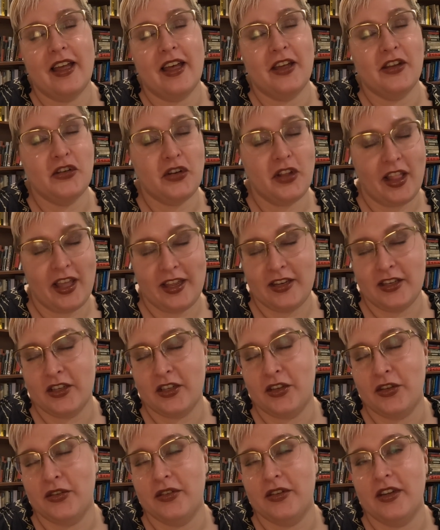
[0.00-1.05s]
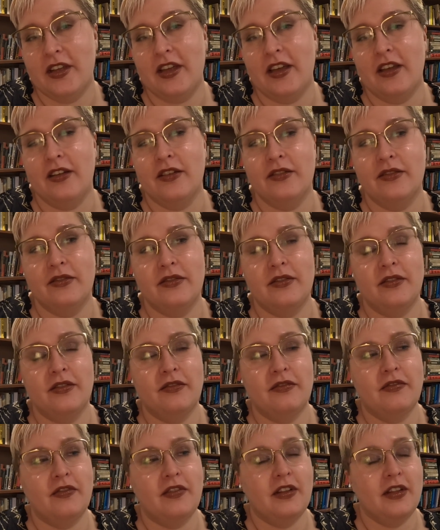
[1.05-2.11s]
underlying tone of
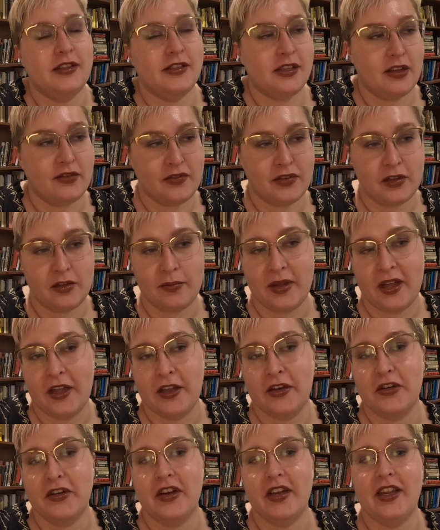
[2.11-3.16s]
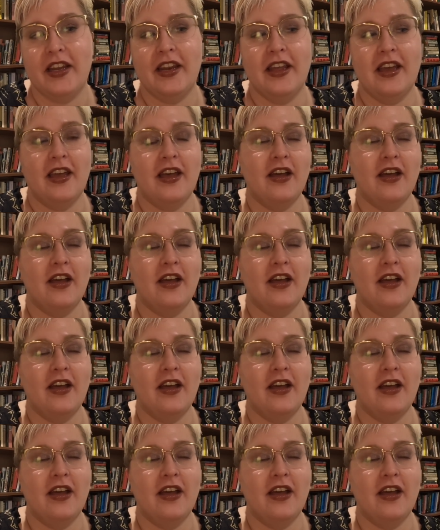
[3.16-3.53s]
philosophical pondering,